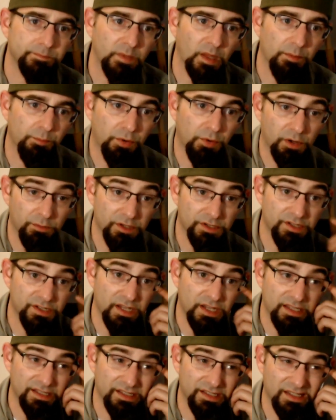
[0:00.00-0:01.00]
It pretty much
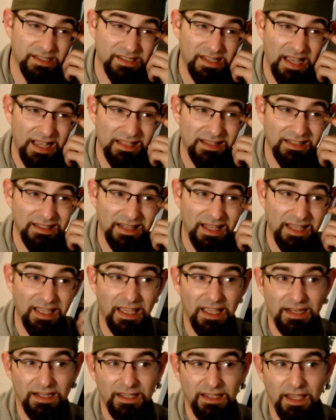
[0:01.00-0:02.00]
tests exactly like
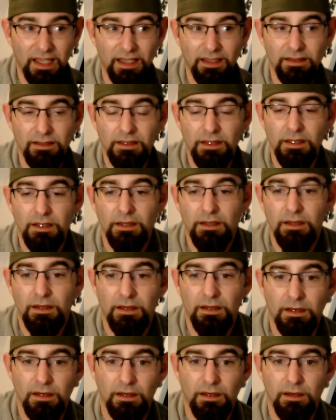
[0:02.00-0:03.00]
ADA
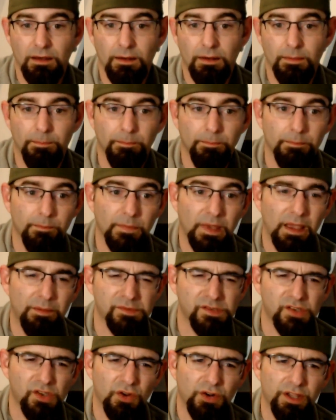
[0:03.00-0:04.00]

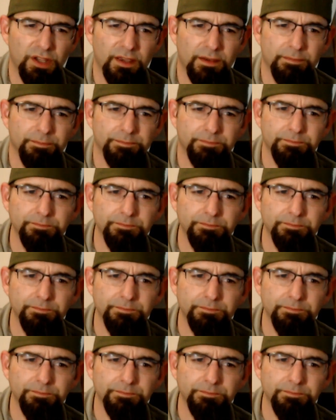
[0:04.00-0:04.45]
Amazonia.